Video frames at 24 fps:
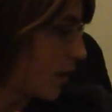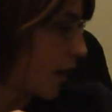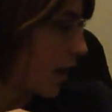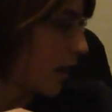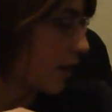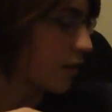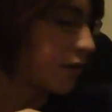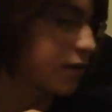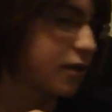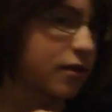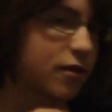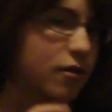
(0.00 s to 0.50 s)

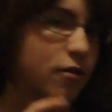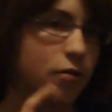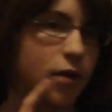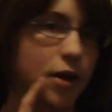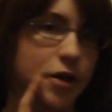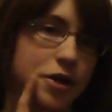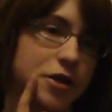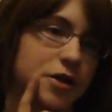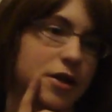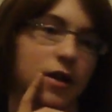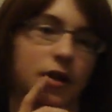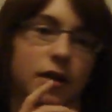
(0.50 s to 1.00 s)
asked this
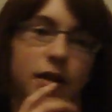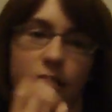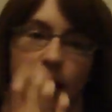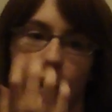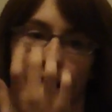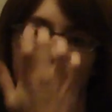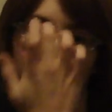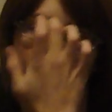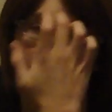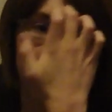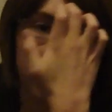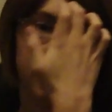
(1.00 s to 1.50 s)
question,
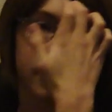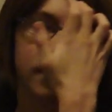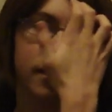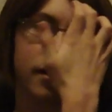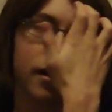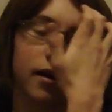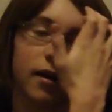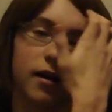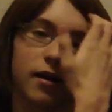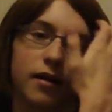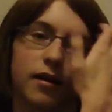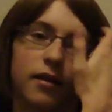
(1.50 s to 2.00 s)
and
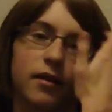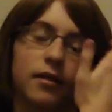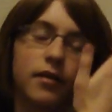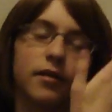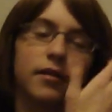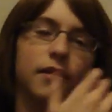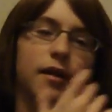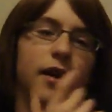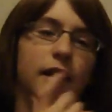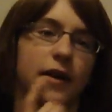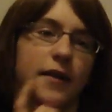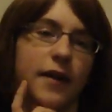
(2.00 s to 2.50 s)
uh,
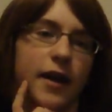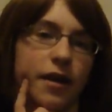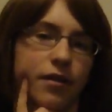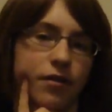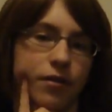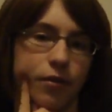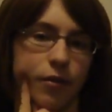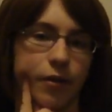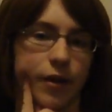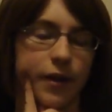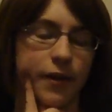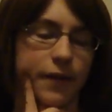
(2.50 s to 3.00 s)
I can
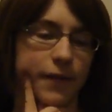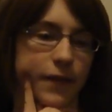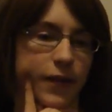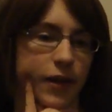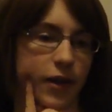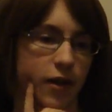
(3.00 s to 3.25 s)
answer it.